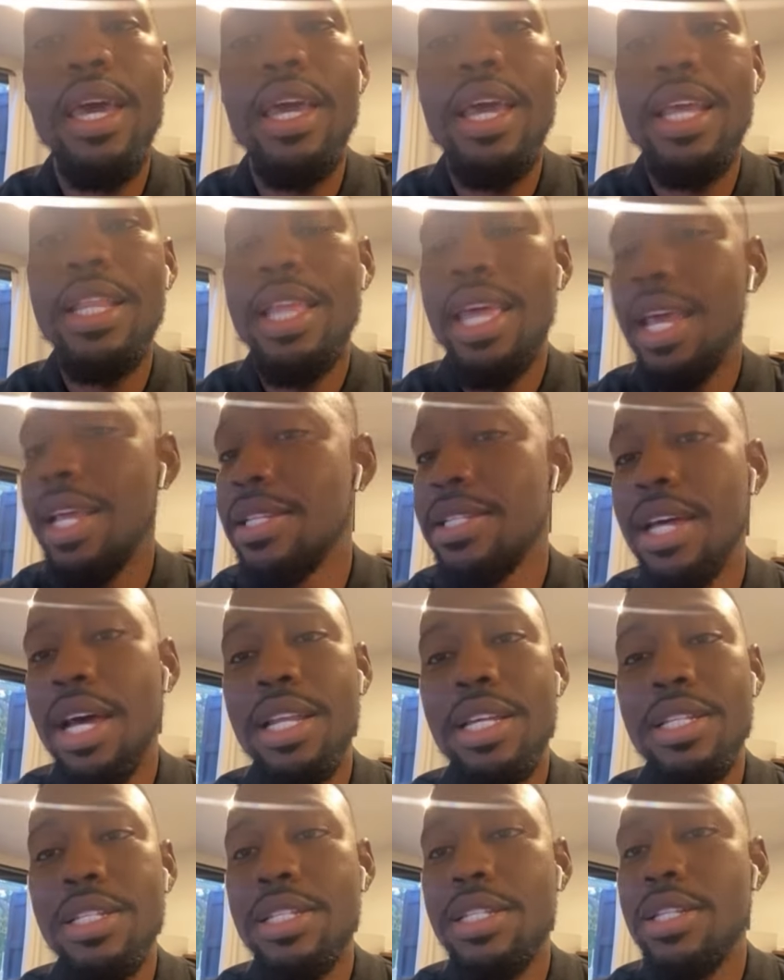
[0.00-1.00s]
the inside
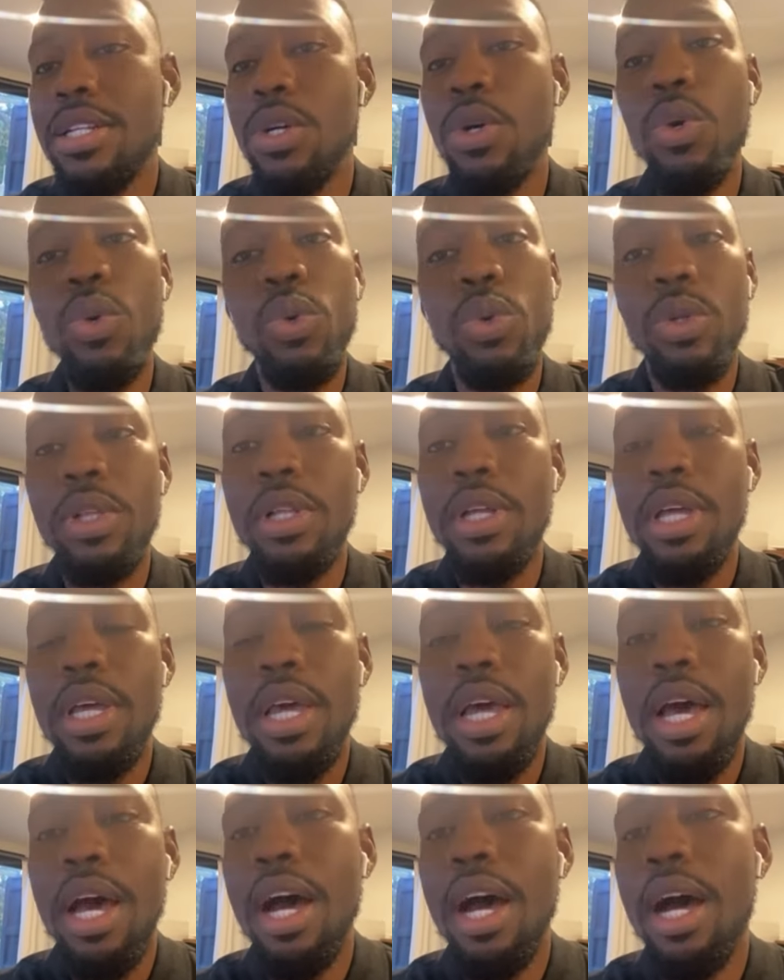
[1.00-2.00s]
is cool
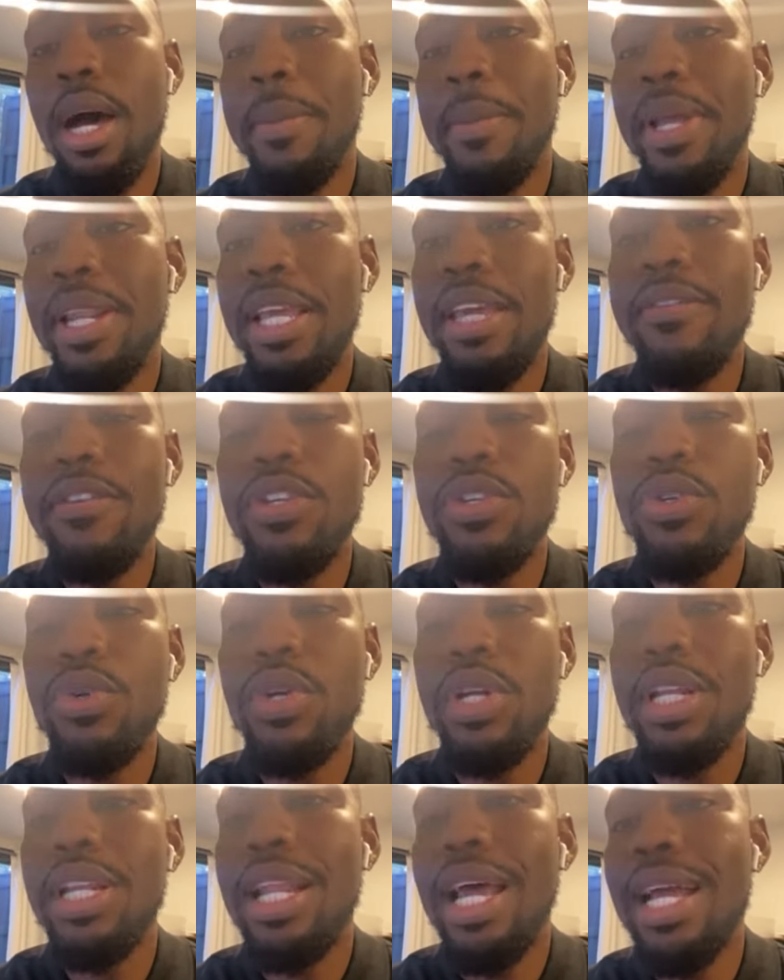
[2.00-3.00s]
um, and even
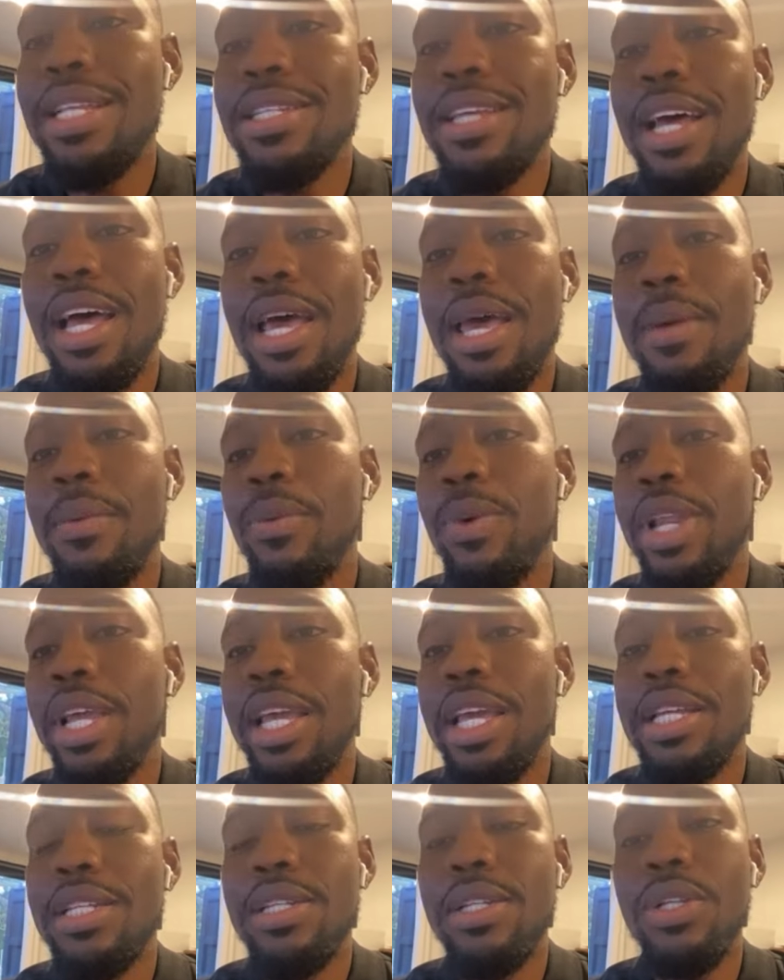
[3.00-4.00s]
during the nighttime when
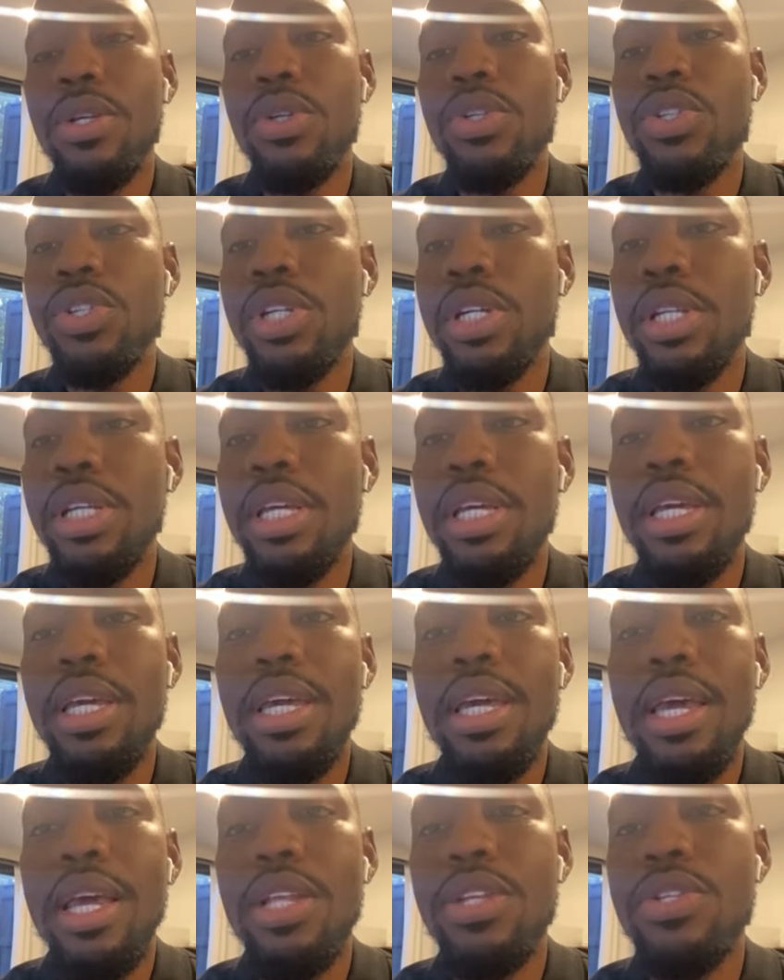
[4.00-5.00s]
it gets a little chilly
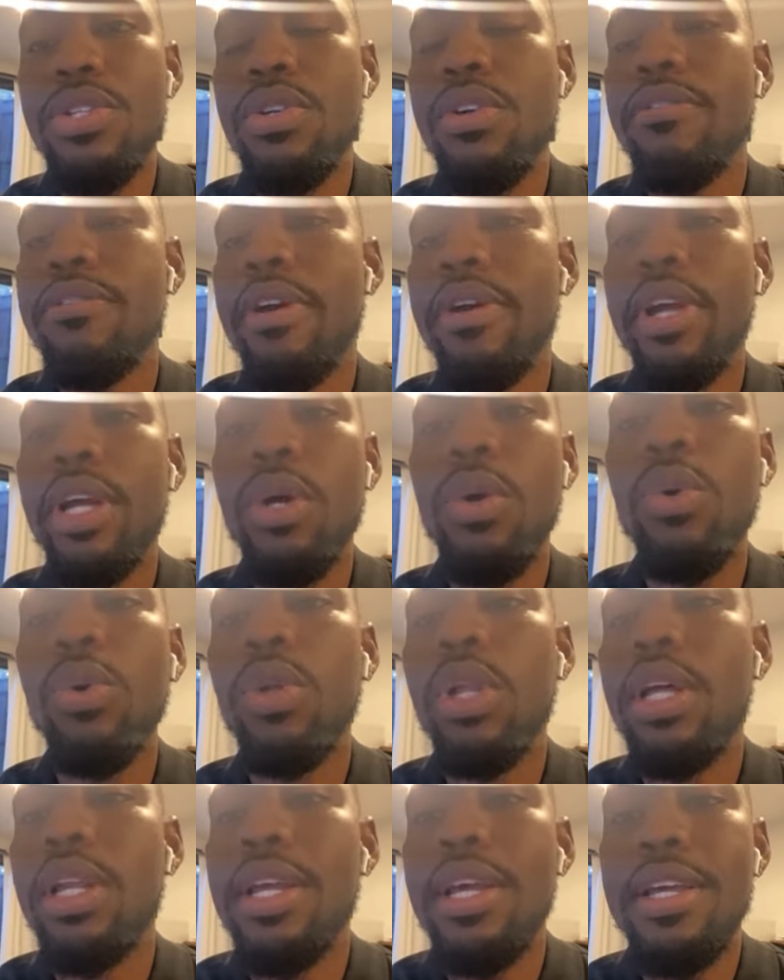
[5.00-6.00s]
it's still very
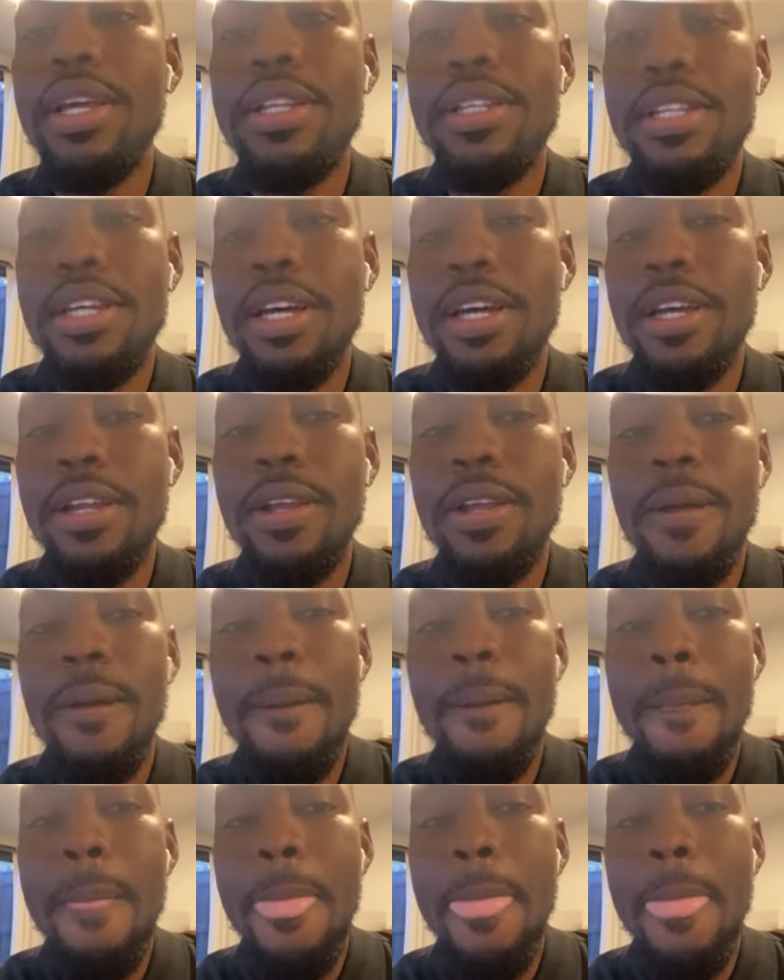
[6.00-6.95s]
cool on the inside